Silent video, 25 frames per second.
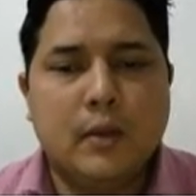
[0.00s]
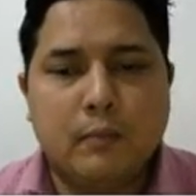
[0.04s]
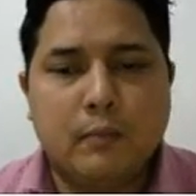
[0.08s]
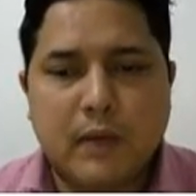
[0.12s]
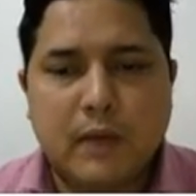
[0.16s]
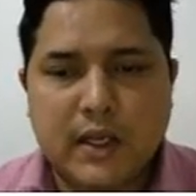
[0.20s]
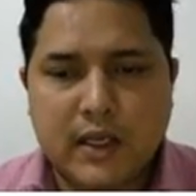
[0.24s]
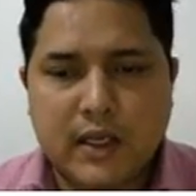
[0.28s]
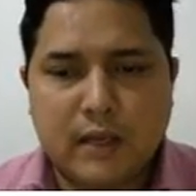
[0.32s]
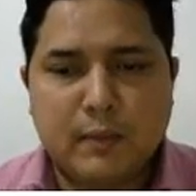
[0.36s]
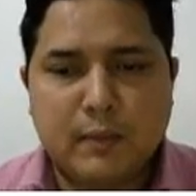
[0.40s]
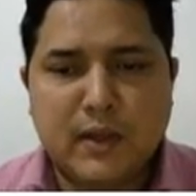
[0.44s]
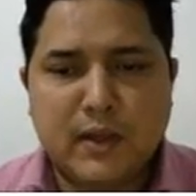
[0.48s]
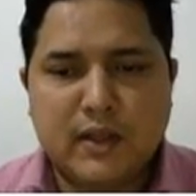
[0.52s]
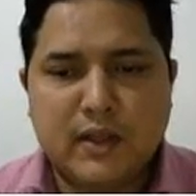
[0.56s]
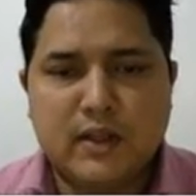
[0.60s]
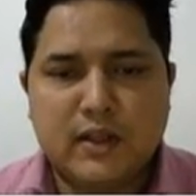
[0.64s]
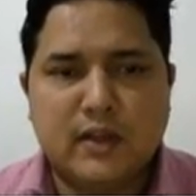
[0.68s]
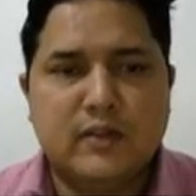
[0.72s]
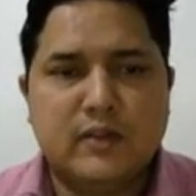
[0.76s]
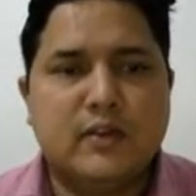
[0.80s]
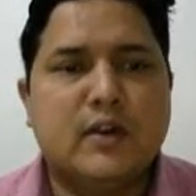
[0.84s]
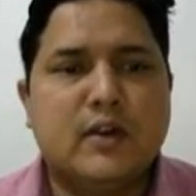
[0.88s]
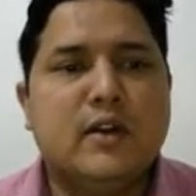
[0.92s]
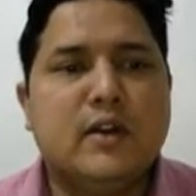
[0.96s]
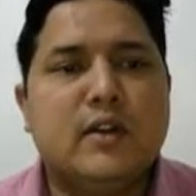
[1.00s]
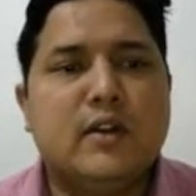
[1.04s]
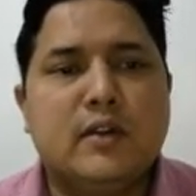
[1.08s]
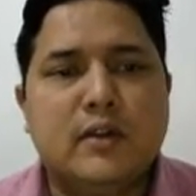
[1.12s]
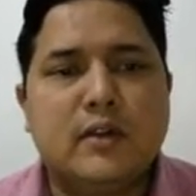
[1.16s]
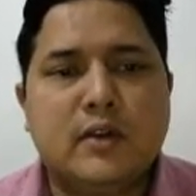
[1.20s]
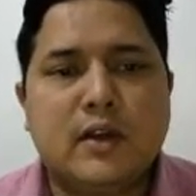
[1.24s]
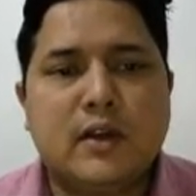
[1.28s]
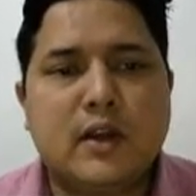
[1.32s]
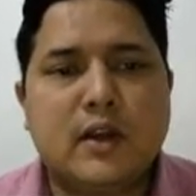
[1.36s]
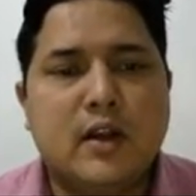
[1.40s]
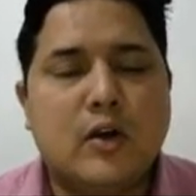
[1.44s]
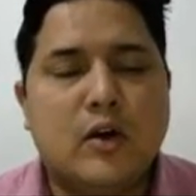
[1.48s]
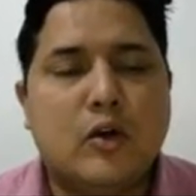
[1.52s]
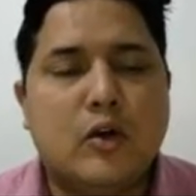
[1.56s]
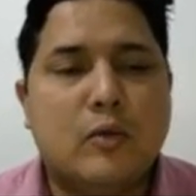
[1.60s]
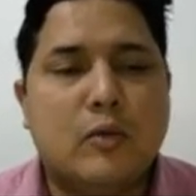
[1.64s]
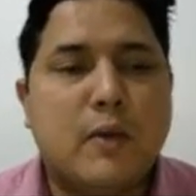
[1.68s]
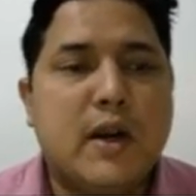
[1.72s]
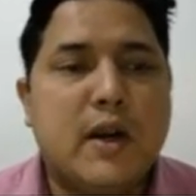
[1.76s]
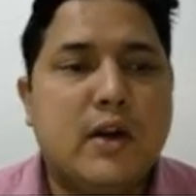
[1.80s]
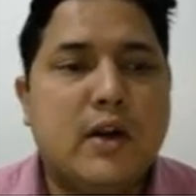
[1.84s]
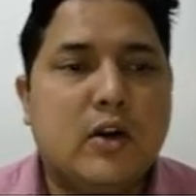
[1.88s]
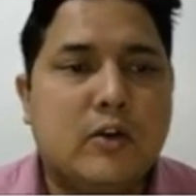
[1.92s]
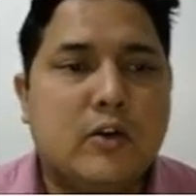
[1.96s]
by keeping things in our
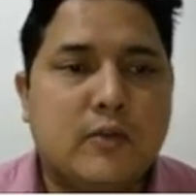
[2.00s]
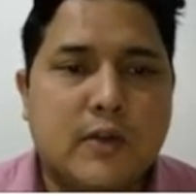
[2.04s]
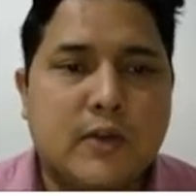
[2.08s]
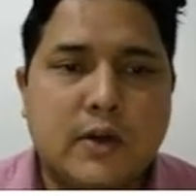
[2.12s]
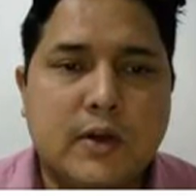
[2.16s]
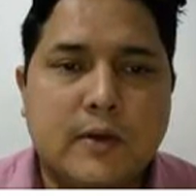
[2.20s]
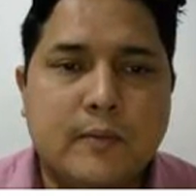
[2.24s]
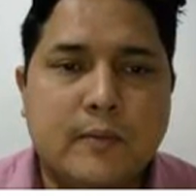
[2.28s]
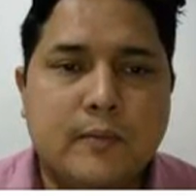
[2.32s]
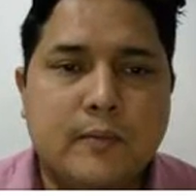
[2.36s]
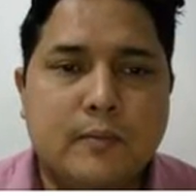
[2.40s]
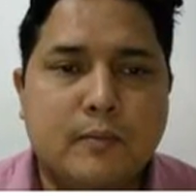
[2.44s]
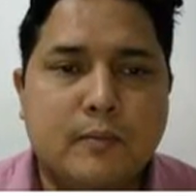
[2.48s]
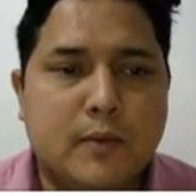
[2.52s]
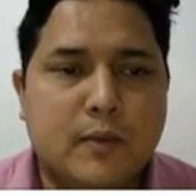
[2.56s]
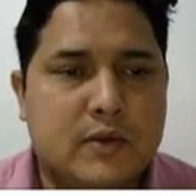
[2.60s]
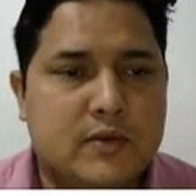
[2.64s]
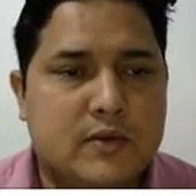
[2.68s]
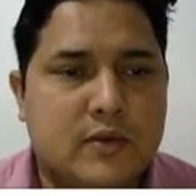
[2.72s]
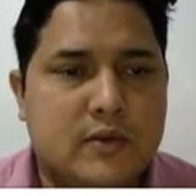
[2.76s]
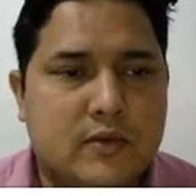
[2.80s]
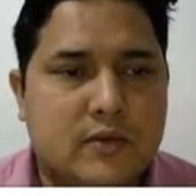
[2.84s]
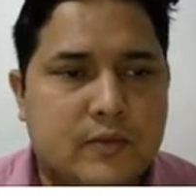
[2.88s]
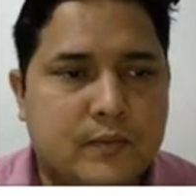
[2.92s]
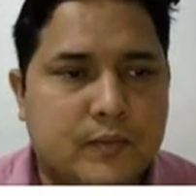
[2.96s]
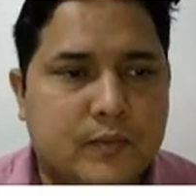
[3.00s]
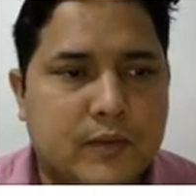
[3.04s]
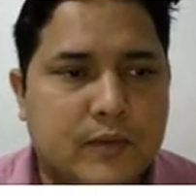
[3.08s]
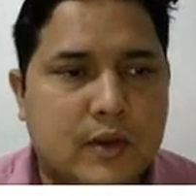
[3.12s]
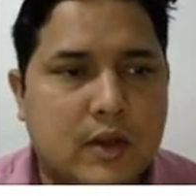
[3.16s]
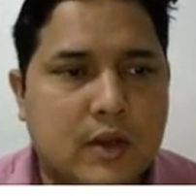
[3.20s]
mind of the business.